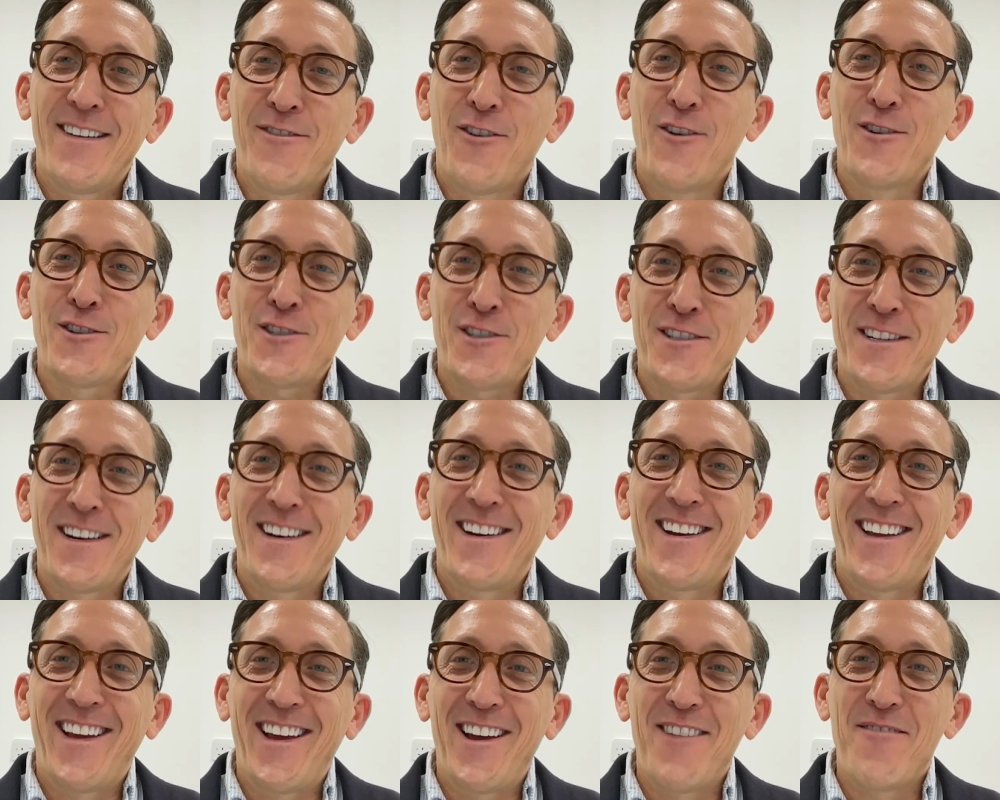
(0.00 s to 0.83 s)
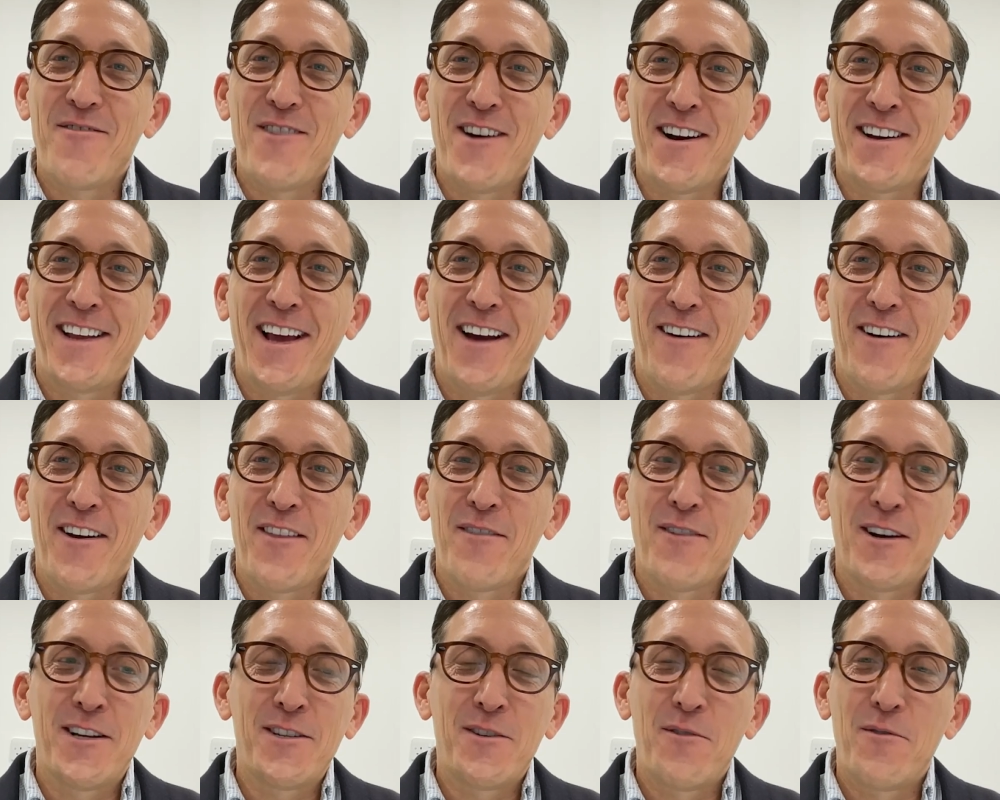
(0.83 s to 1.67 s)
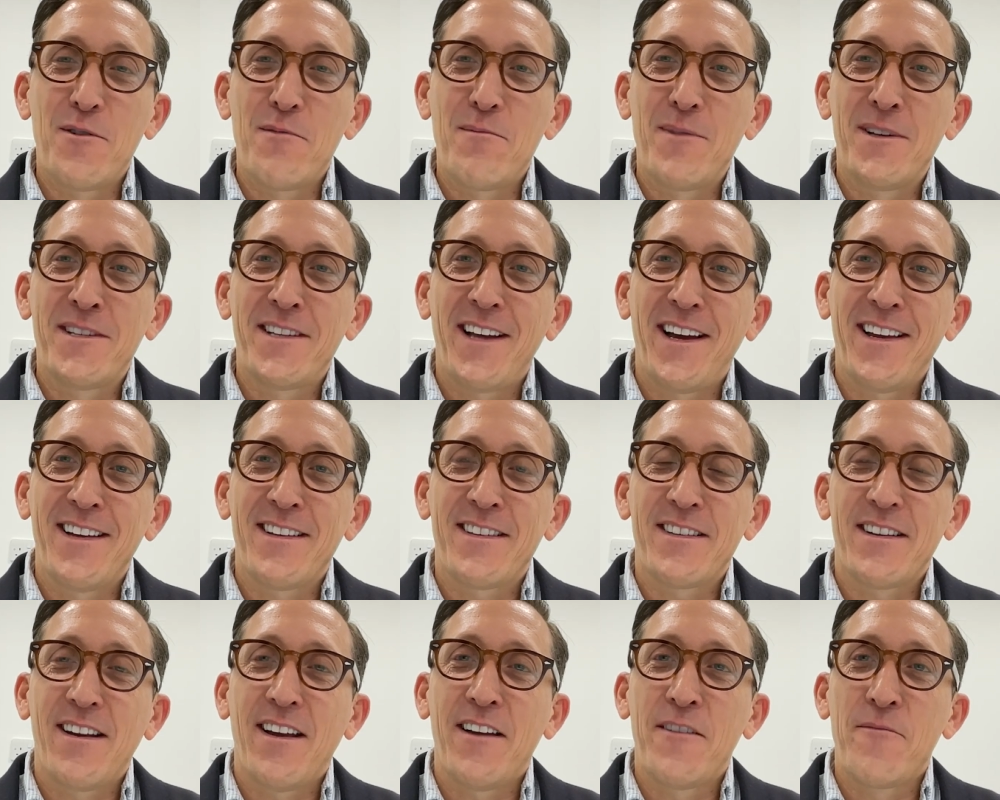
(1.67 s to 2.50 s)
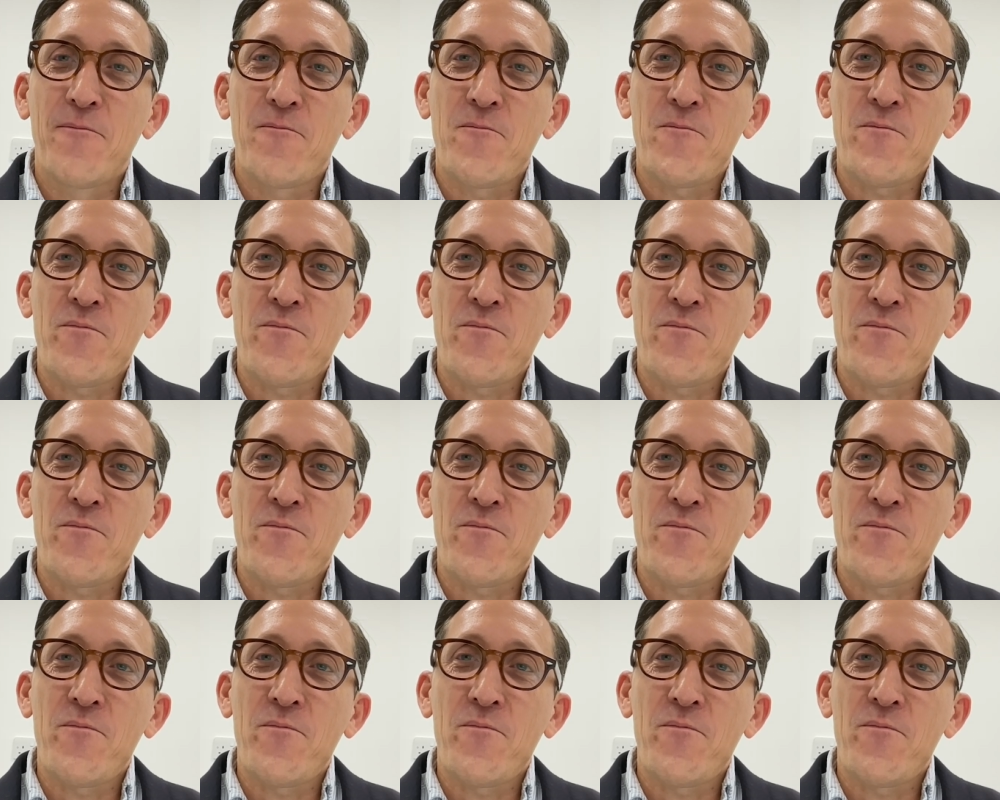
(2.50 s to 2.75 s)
Fortunately, it worked out. Otherwise, you wouldn't be sat here today.